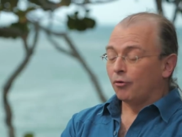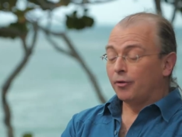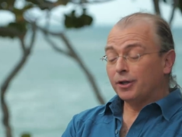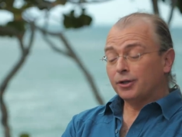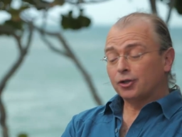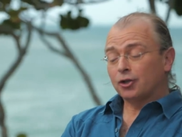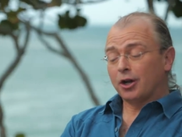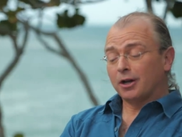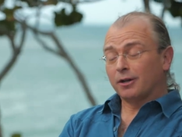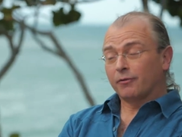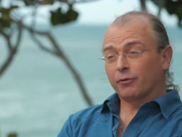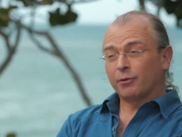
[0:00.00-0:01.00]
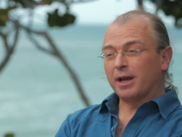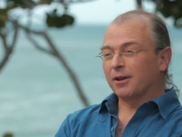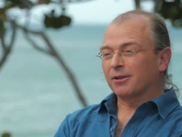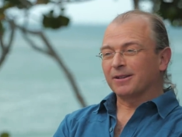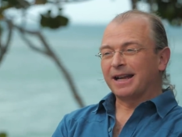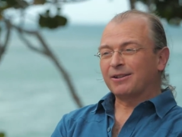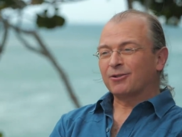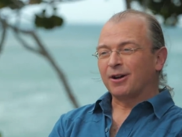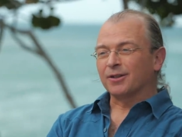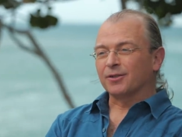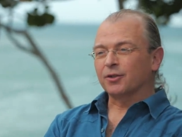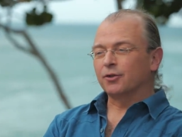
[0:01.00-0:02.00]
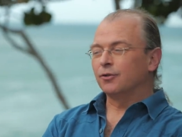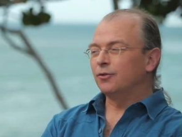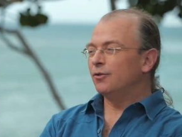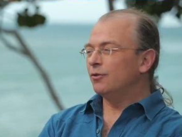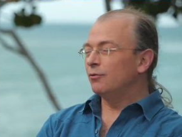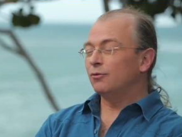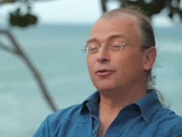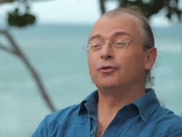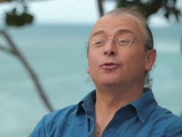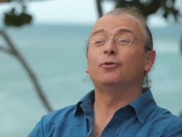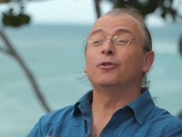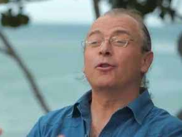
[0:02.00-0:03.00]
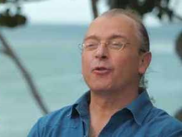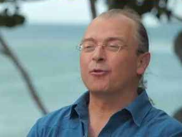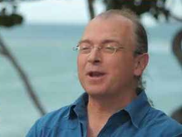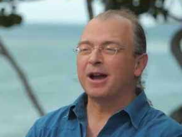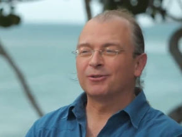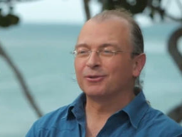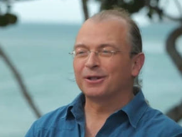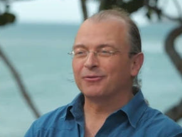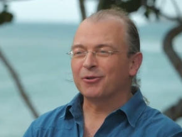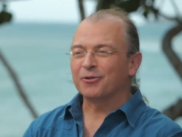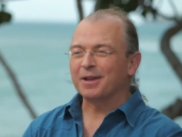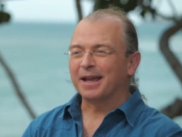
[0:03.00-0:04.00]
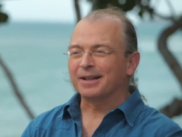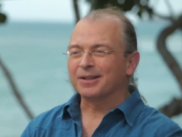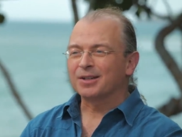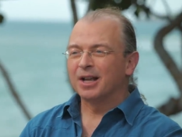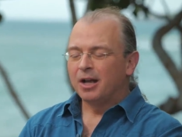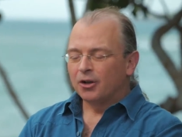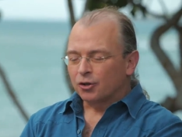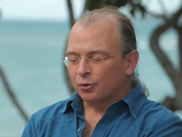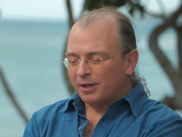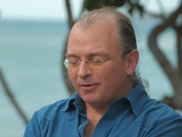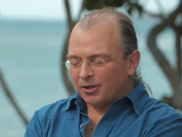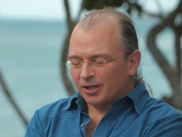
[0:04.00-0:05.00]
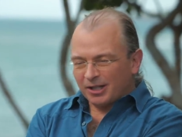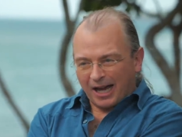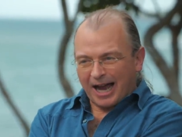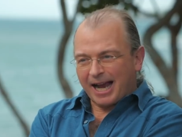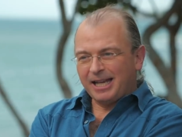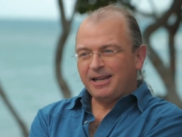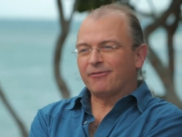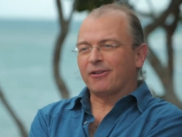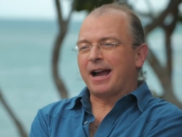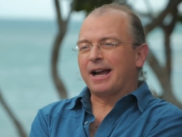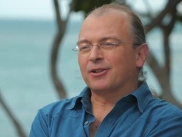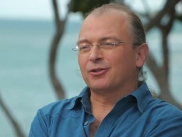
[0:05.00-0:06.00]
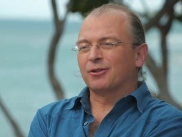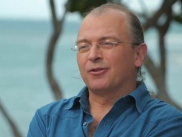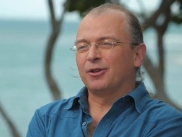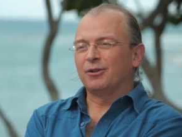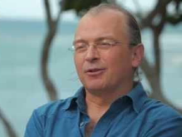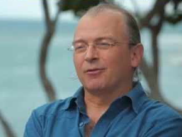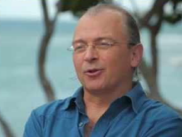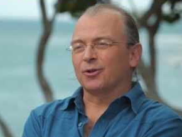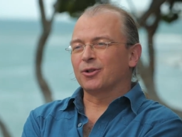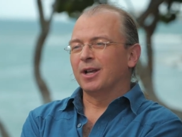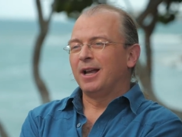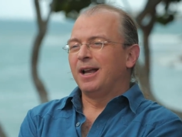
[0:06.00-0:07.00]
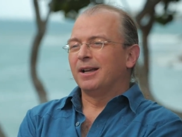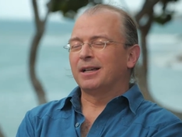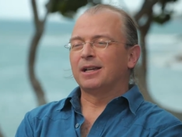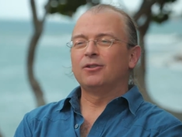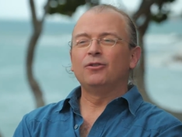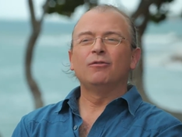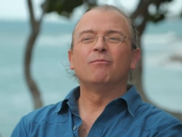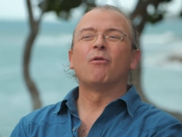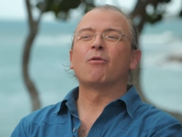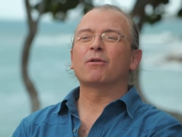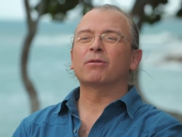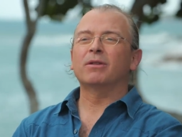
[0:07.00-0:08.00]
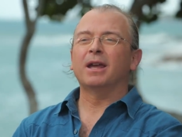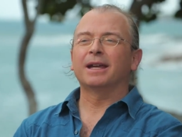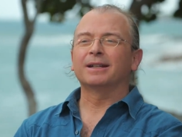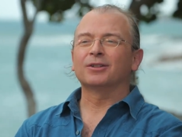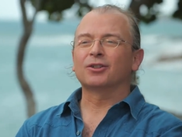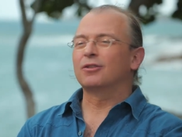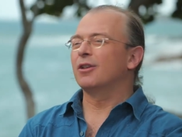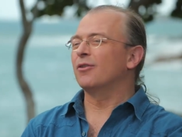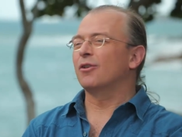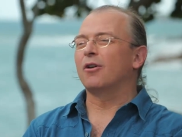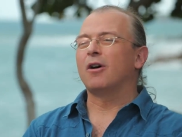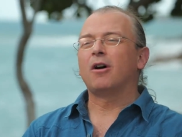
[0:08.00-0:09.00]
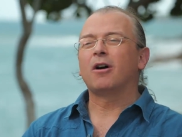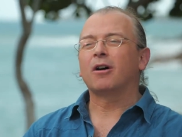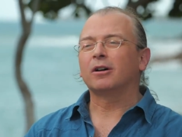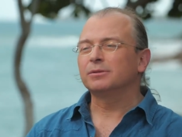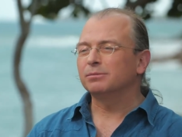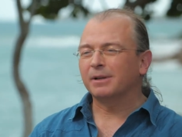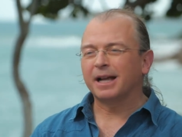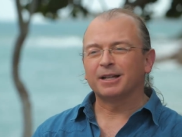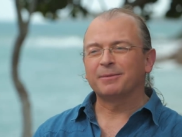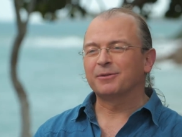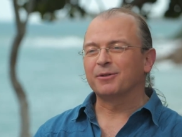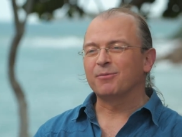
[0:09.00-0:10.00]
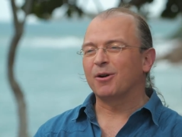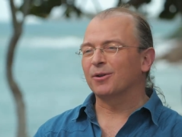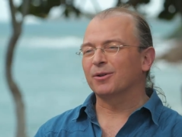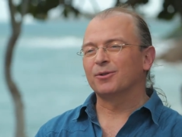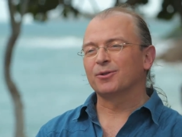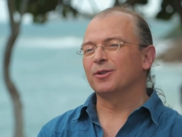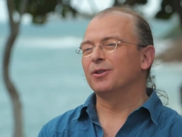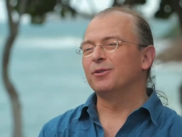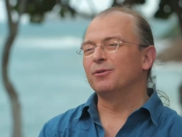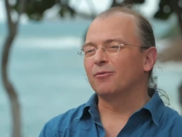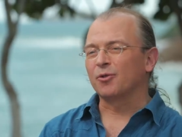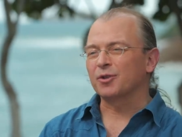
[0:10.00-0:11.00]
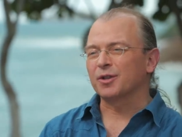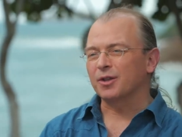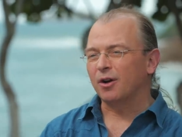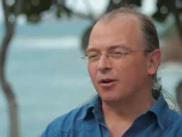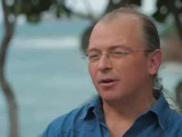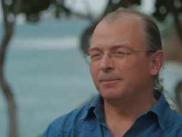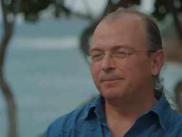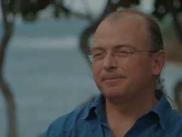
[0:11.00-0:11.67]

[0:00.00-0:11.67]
This chunk of 300 electrons could do 2 to the 300 different things. So even a tiny fraction of the universe can do more things than there are elementary particles in the universe as a whole.